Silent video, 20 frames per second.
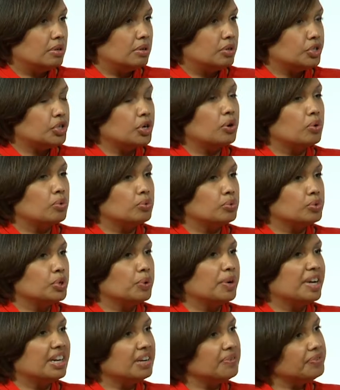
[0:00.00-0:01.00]

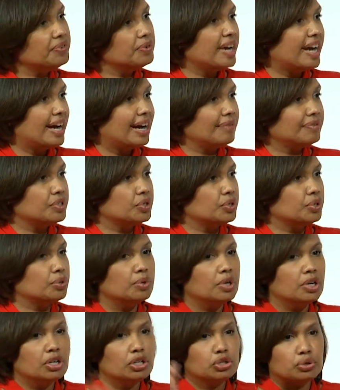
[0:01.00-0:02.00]
So if you have to
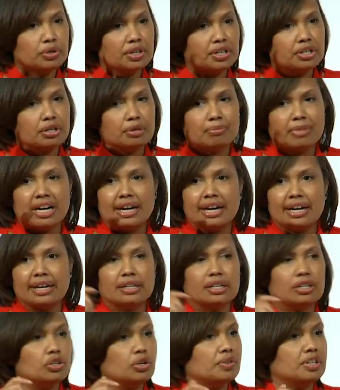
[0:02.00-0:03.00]
trick your
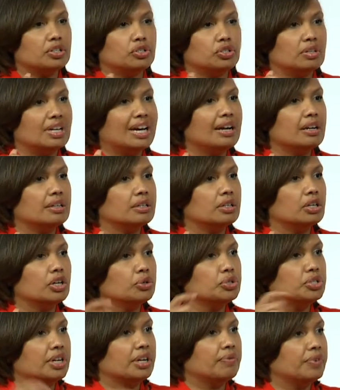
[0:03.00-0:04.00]
mind and know that you're not
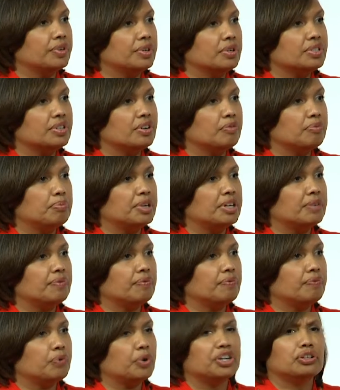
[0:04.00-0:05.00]
negotiating for yourself,
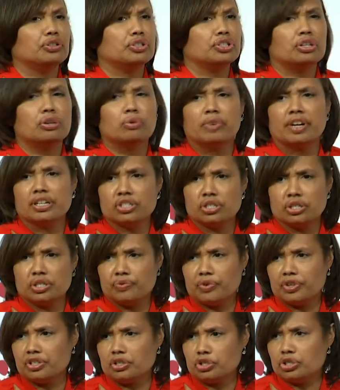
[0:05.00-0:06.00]
but for your generations,
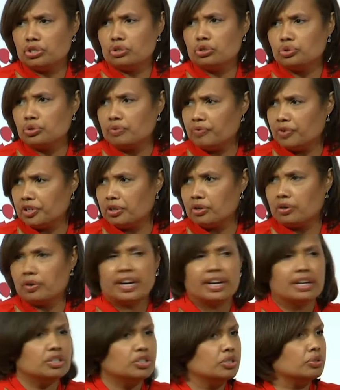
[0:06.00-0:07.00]
for your children, for your
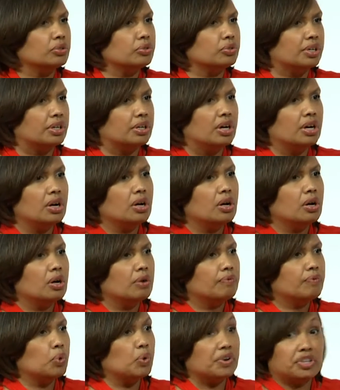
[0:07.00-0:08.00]
grandchildren,
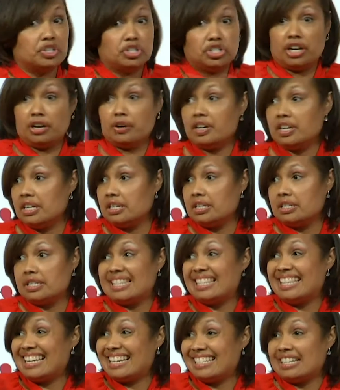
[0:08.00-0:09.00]
for the charities, the
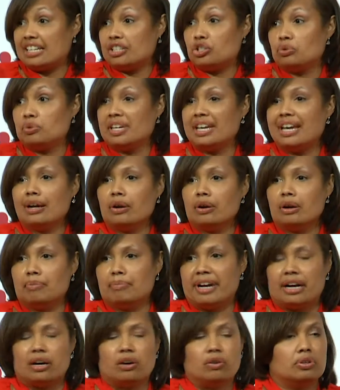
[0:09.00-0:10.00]
things that you care
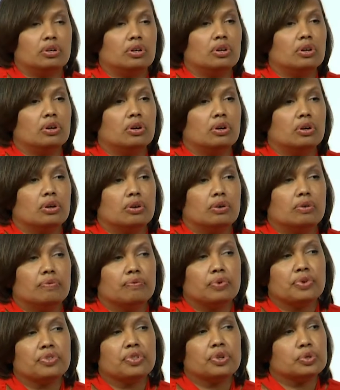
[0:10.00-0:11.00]
about,
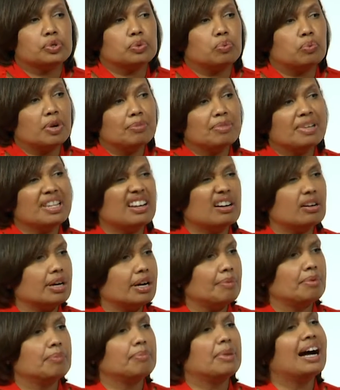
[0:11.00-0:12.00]
for those women that are
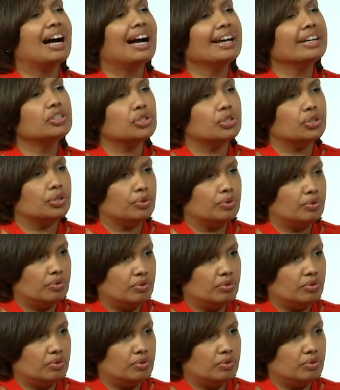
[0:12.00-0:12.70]
coming behind you,